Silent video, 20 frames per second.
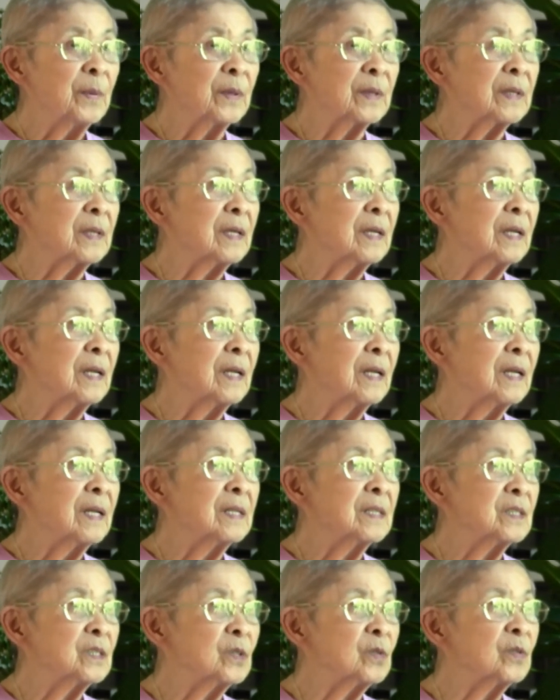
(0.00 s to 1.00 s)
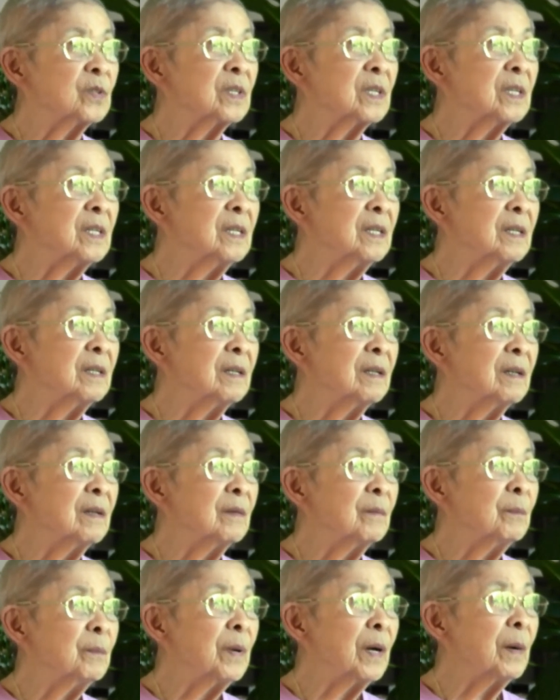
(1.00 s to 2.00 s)
But, so then
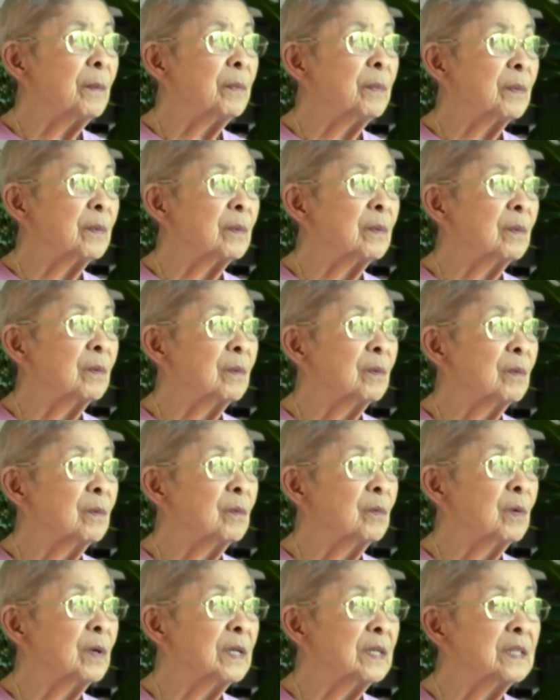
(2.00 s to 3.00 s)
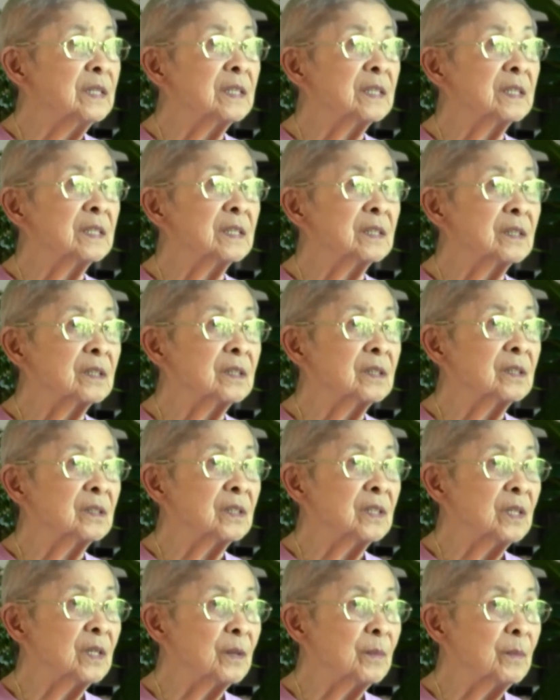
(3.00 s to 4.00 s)
Papa rented it
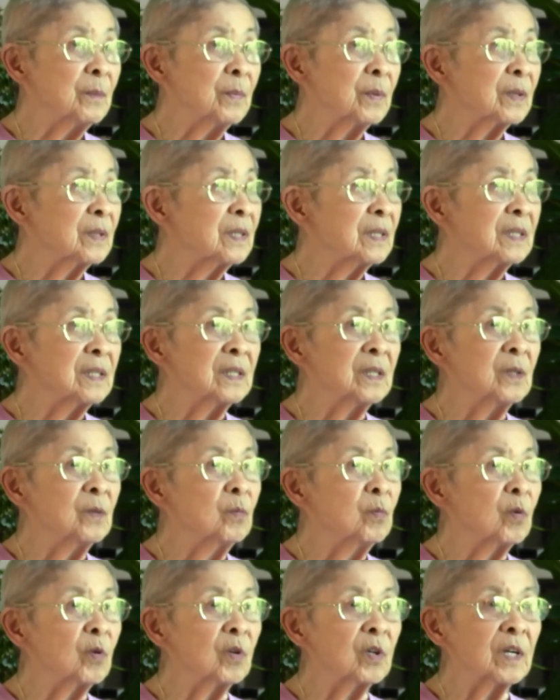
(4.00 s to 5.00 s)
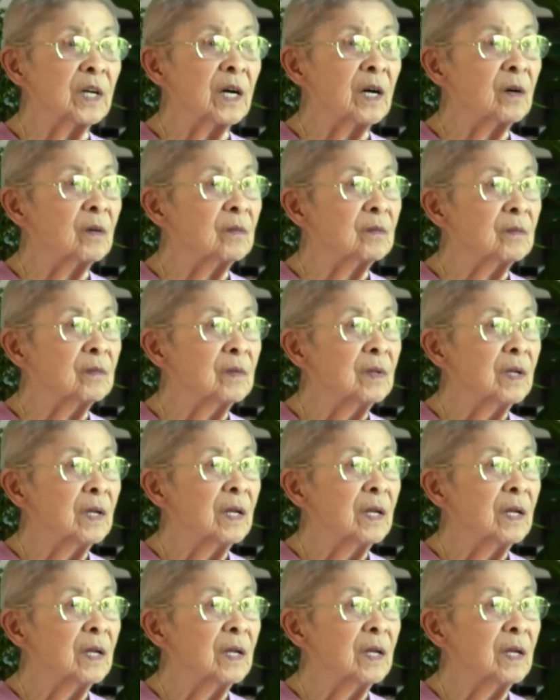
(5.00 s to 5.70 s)
to him, but it didn't work out.